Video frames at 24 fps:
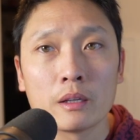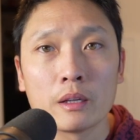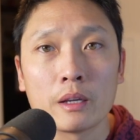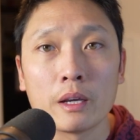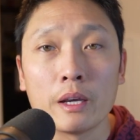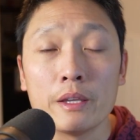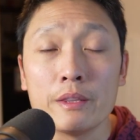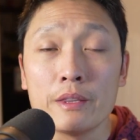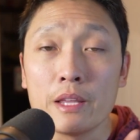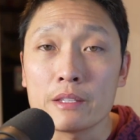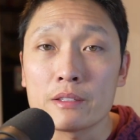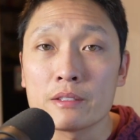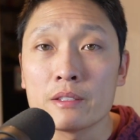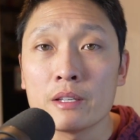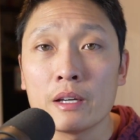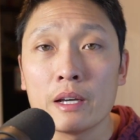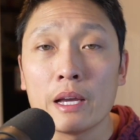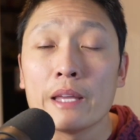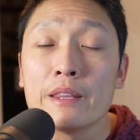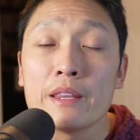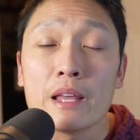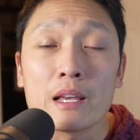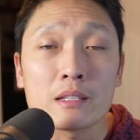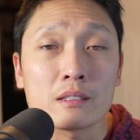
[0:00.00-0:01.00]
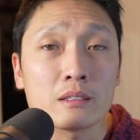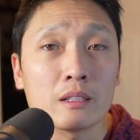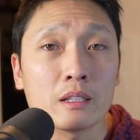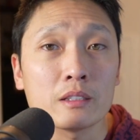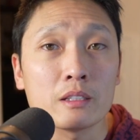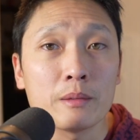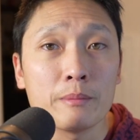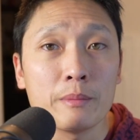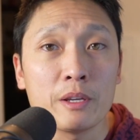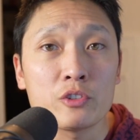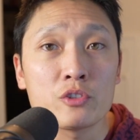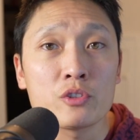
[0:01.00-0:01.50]
And that's not
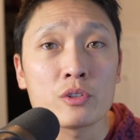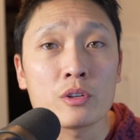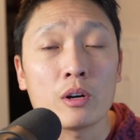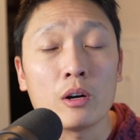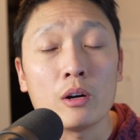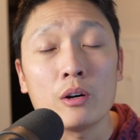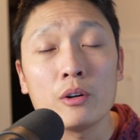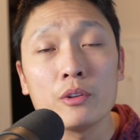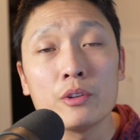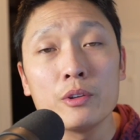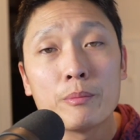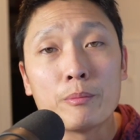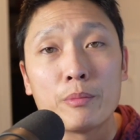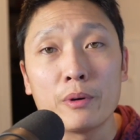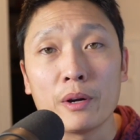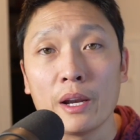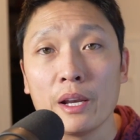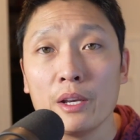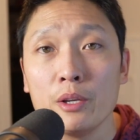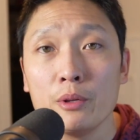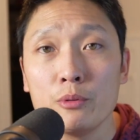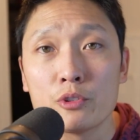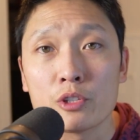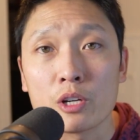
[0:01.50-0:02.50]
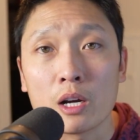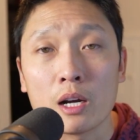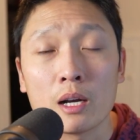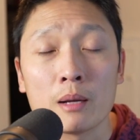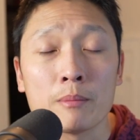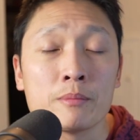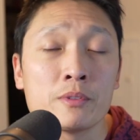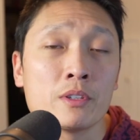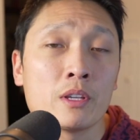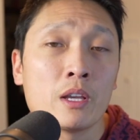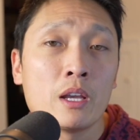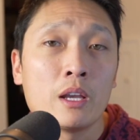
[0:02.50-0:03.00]
to mention all the brand new
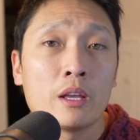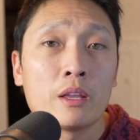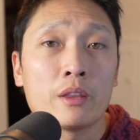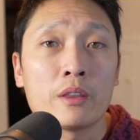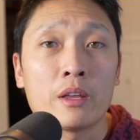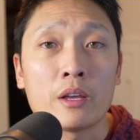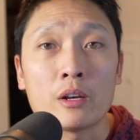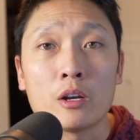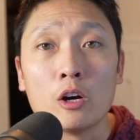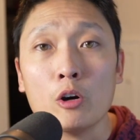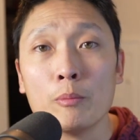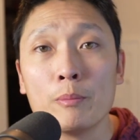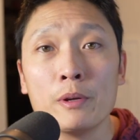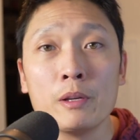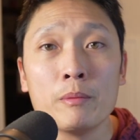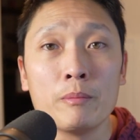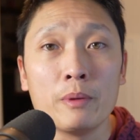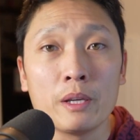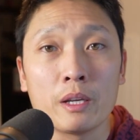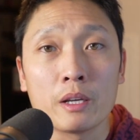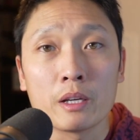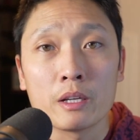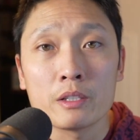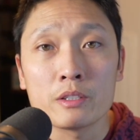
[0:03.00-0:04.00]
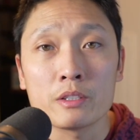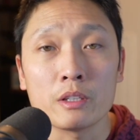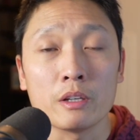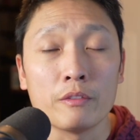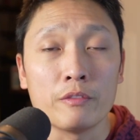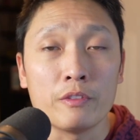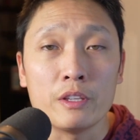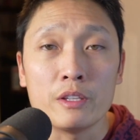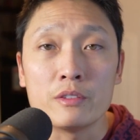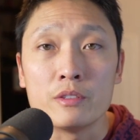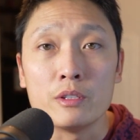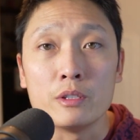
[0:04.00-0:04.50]
jobs that open because of
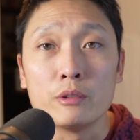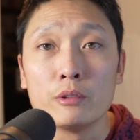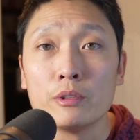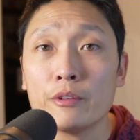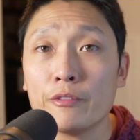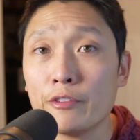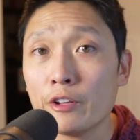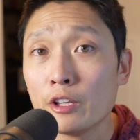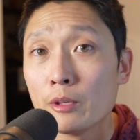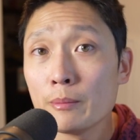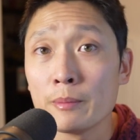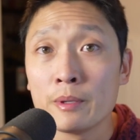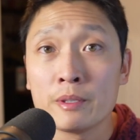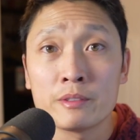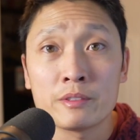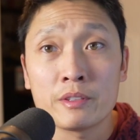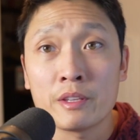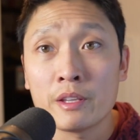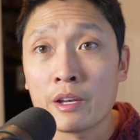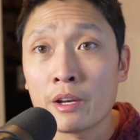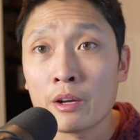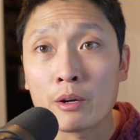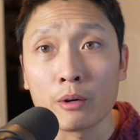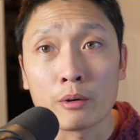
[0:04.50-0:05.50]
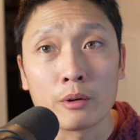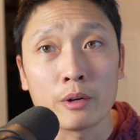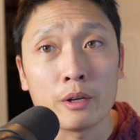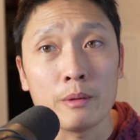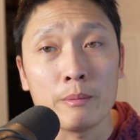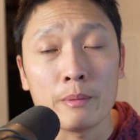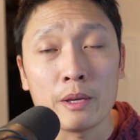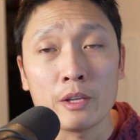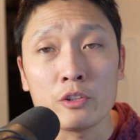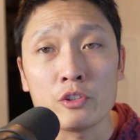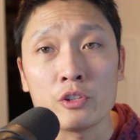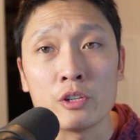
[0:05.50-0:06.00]
these new developments that I already
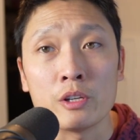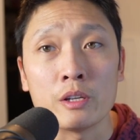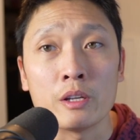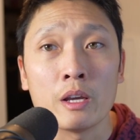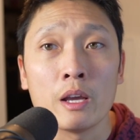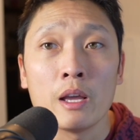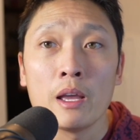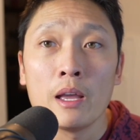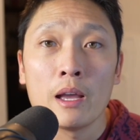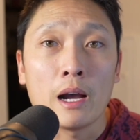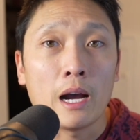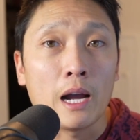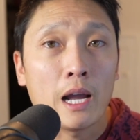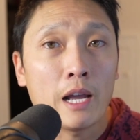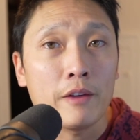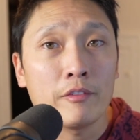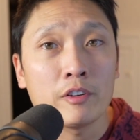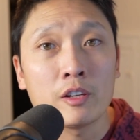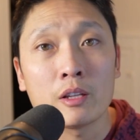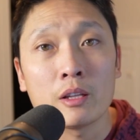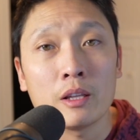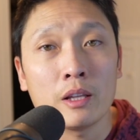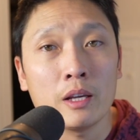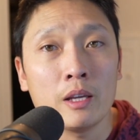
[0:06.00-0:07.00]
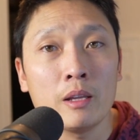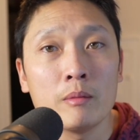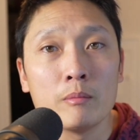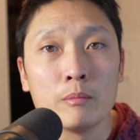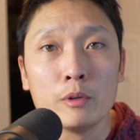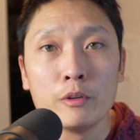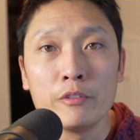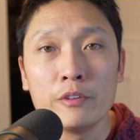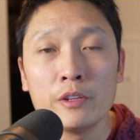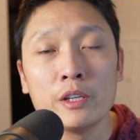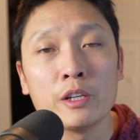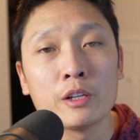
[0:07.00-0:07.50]
mentioned. I have a client
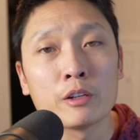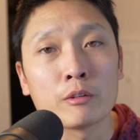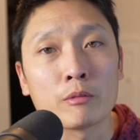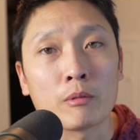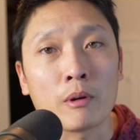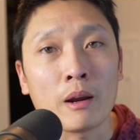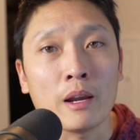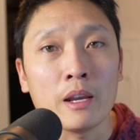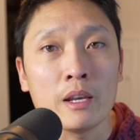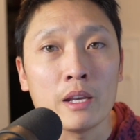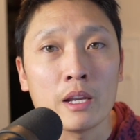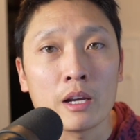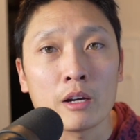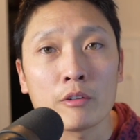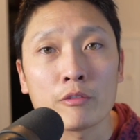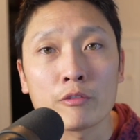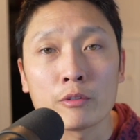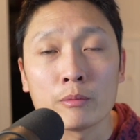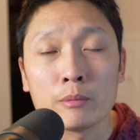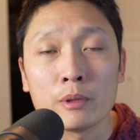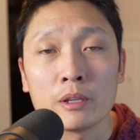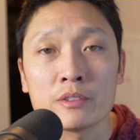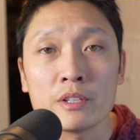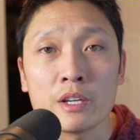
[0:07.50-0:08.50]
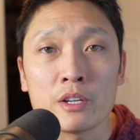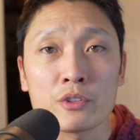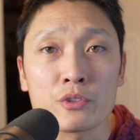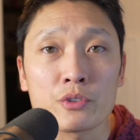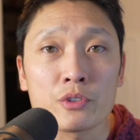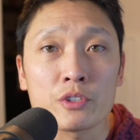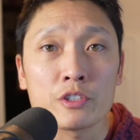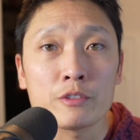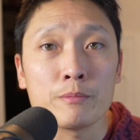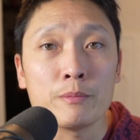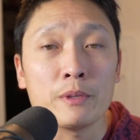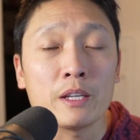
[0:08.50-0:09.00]
moving here right now from Los
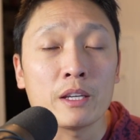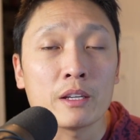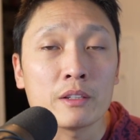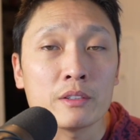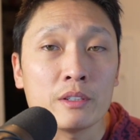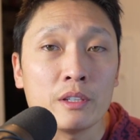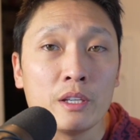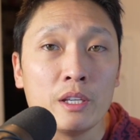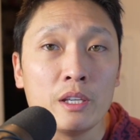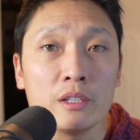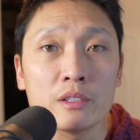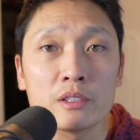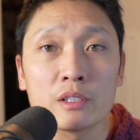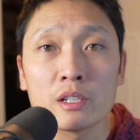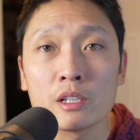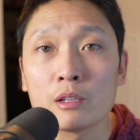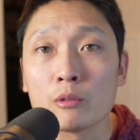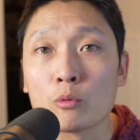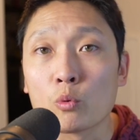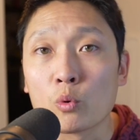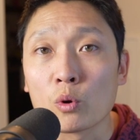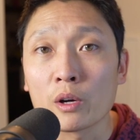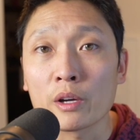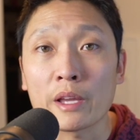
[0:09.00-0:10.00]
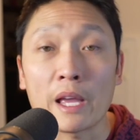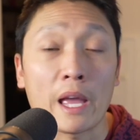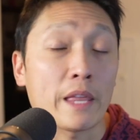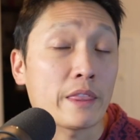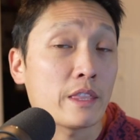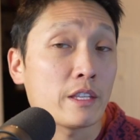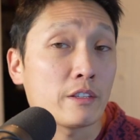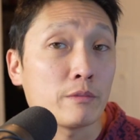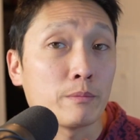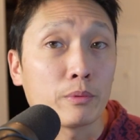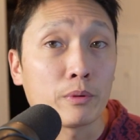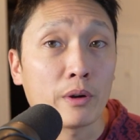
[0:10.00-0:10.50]
Angeles because he is going to work at
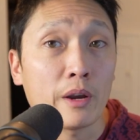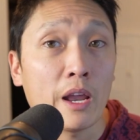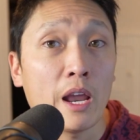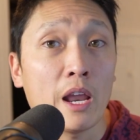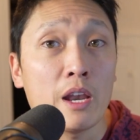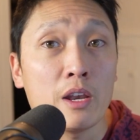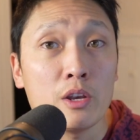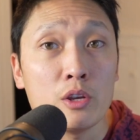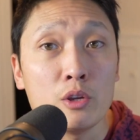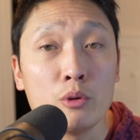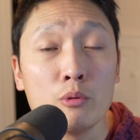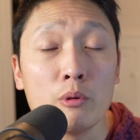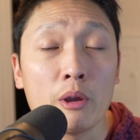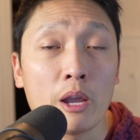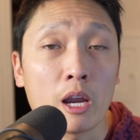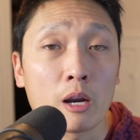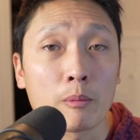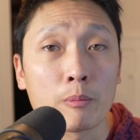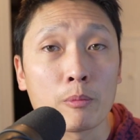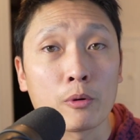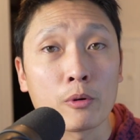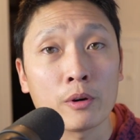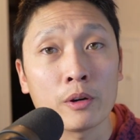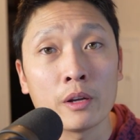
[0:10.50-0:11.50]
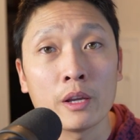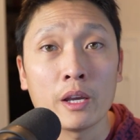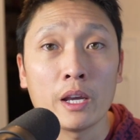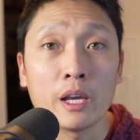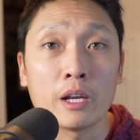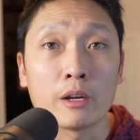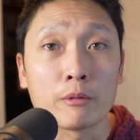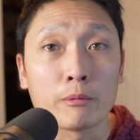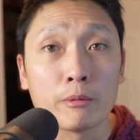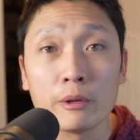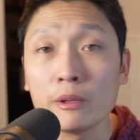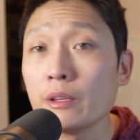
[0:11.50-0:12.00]
this brand new airport
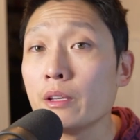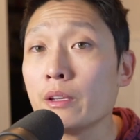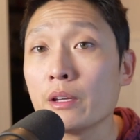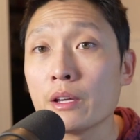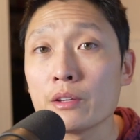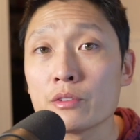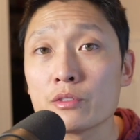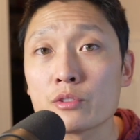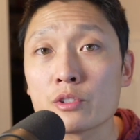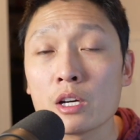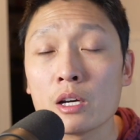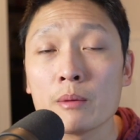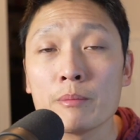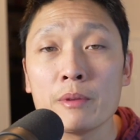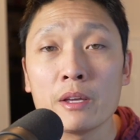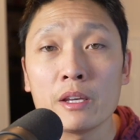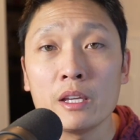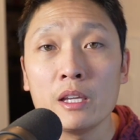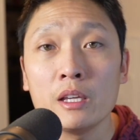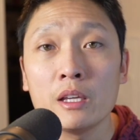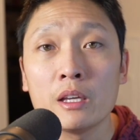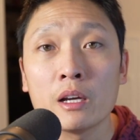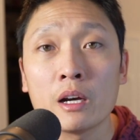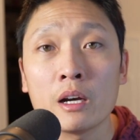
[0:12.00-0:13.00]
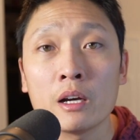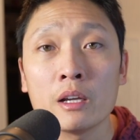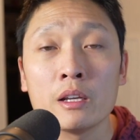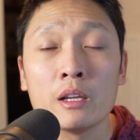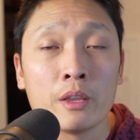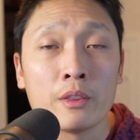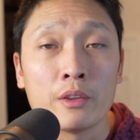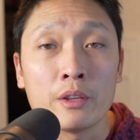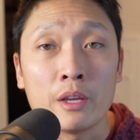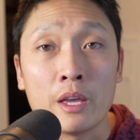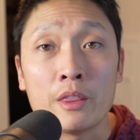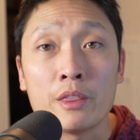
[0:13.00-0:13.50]
at a really nice job that he got,
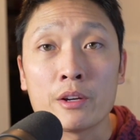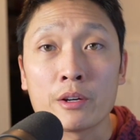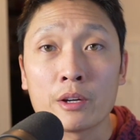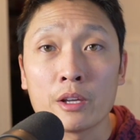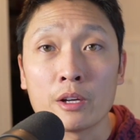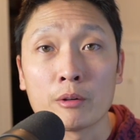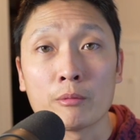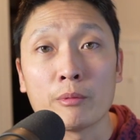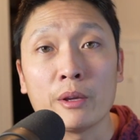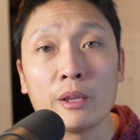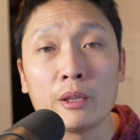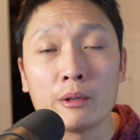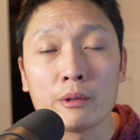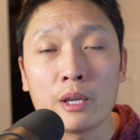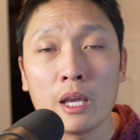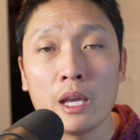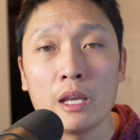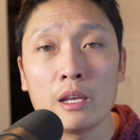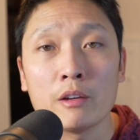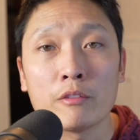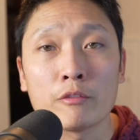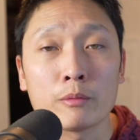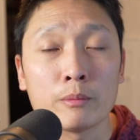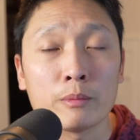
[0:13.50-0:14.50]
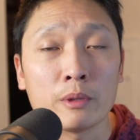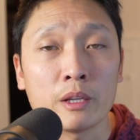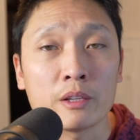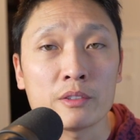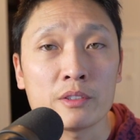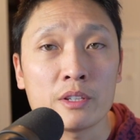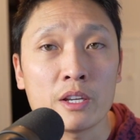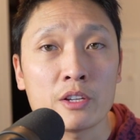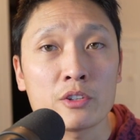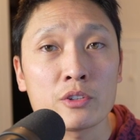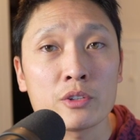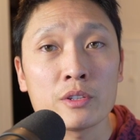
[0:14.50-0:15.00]
and they're going to relocate him from
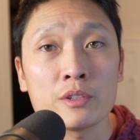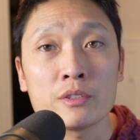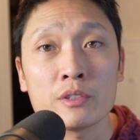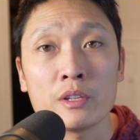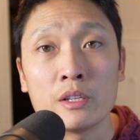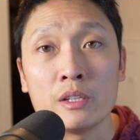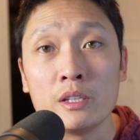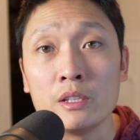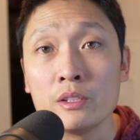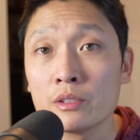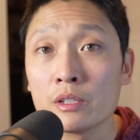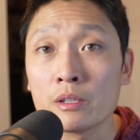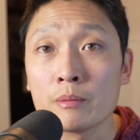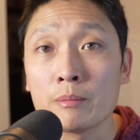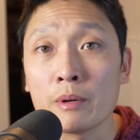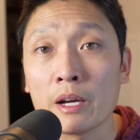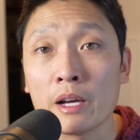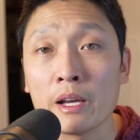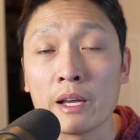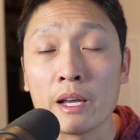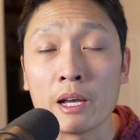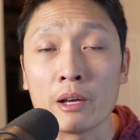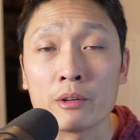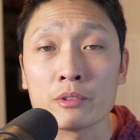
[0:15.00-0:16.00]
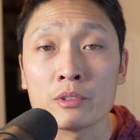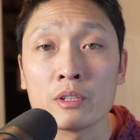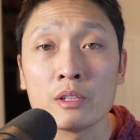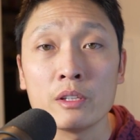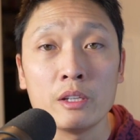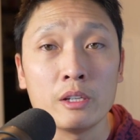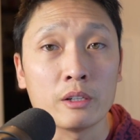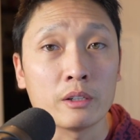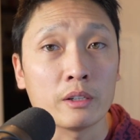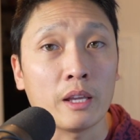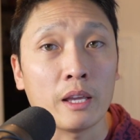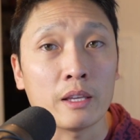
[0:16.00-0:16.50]
Los Angeles, and he's going to buy a house
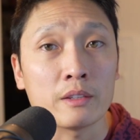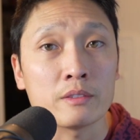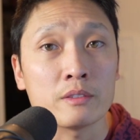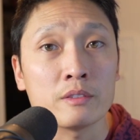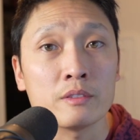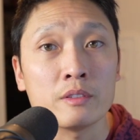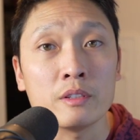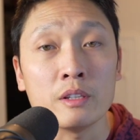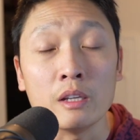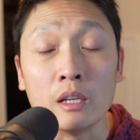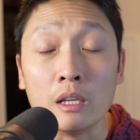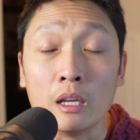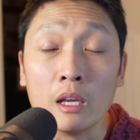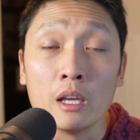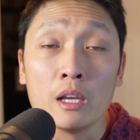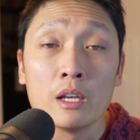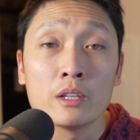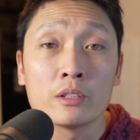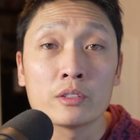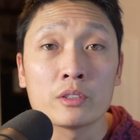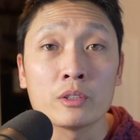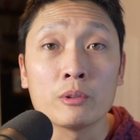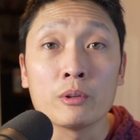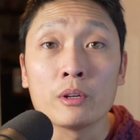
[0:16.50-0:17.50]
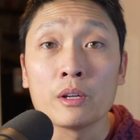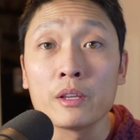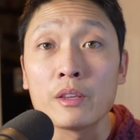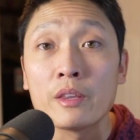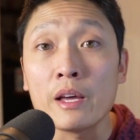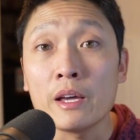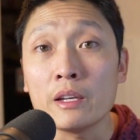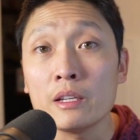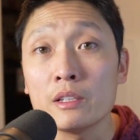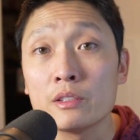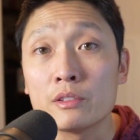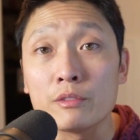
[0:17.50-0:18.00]
here in Kansas City. So
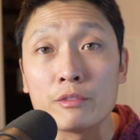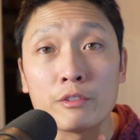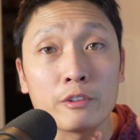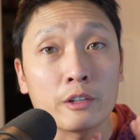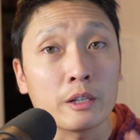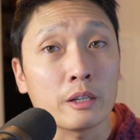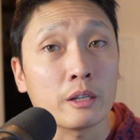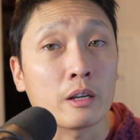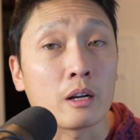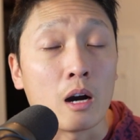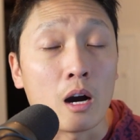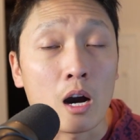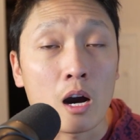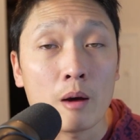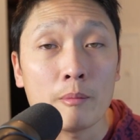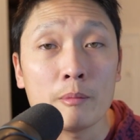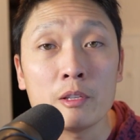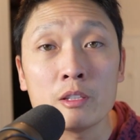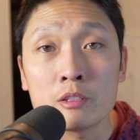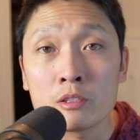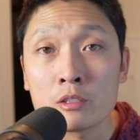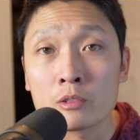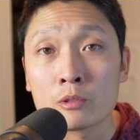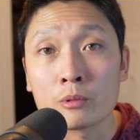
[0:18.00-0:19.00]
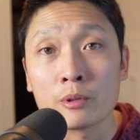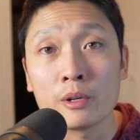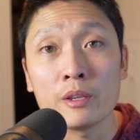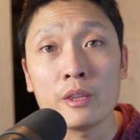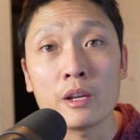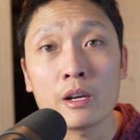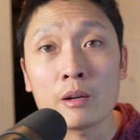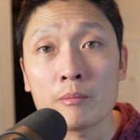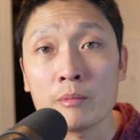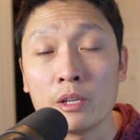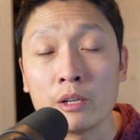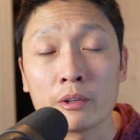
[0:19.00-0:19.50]
that is a very common story
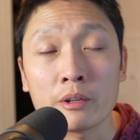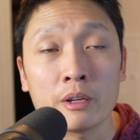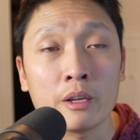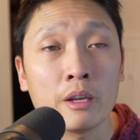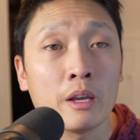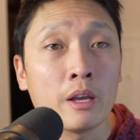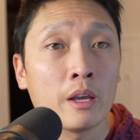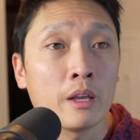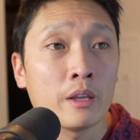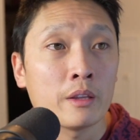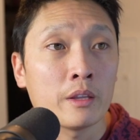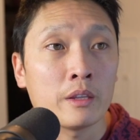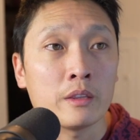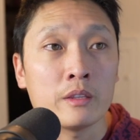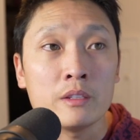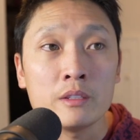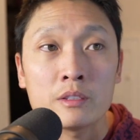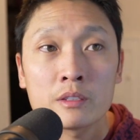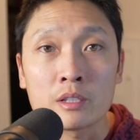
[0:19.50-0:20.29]
that I'm hearing, that these